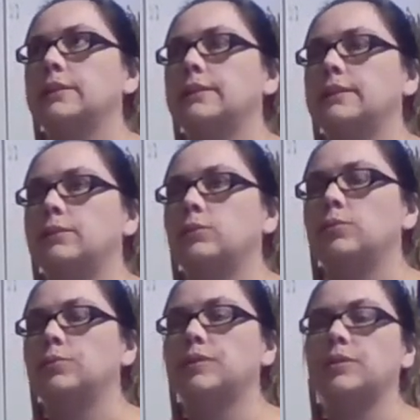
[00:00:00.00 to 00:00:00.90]

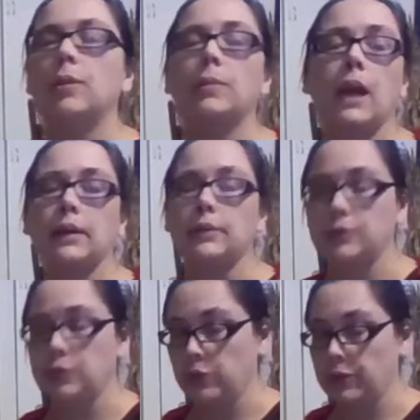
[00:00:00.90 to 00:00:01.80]
some
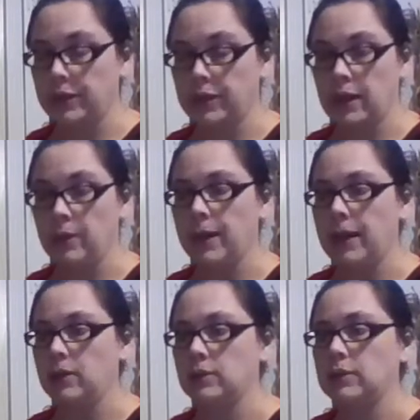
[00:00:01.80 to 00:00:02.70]
kind of story
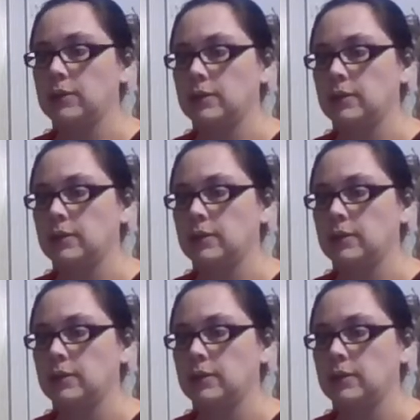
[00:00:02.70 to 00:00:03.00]
about